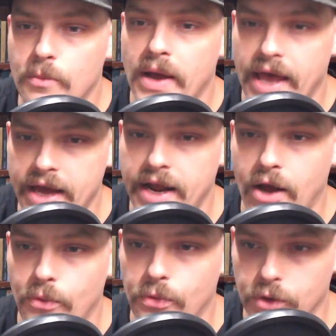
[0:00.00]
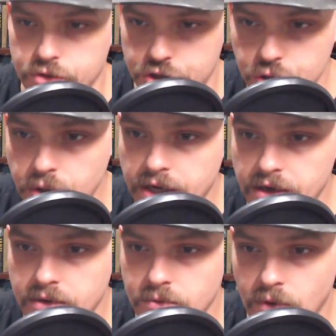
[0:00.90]
my head out, they're
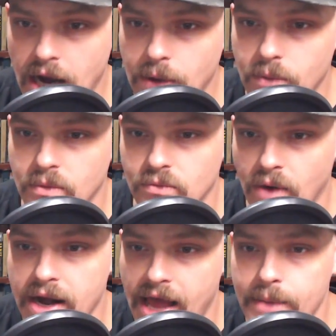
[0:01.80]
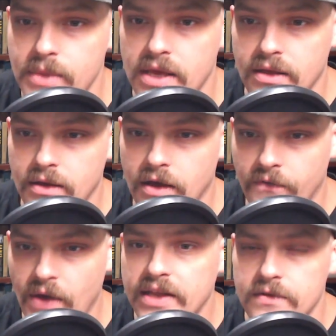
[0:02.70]
shooting right at me
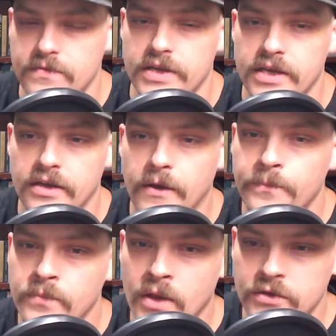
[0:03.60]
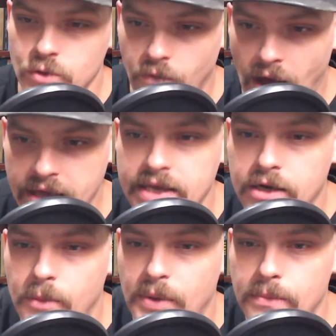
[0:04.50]
effectively. So if I
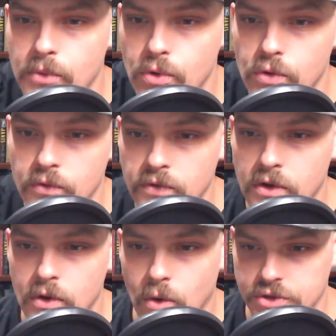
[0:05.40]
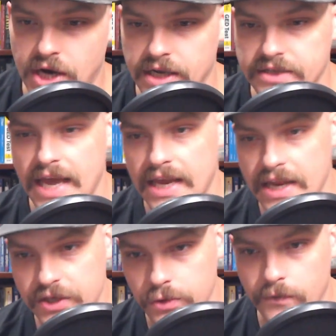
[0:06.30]
get up and move or try to take
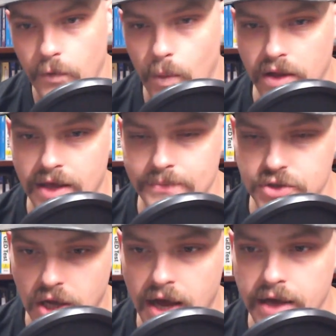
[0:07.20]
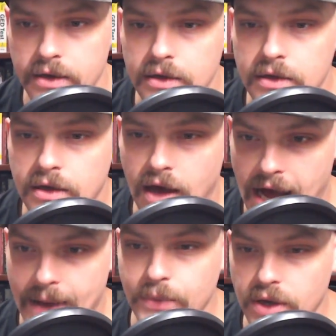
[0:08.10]
any sort of a well-aimed shot,
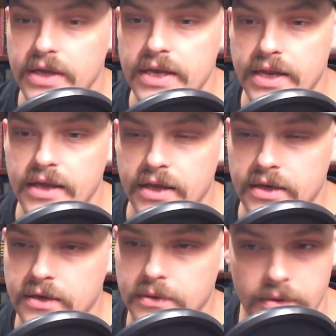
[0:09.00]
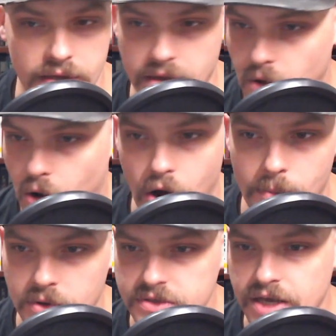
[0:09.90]
I'm going to get hit.
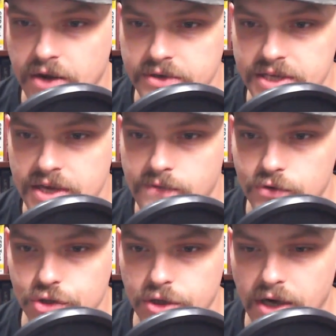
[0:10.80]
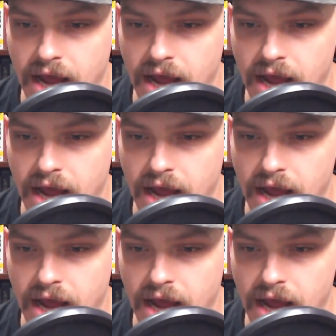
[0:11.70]
Almost guaranteed, for sure going to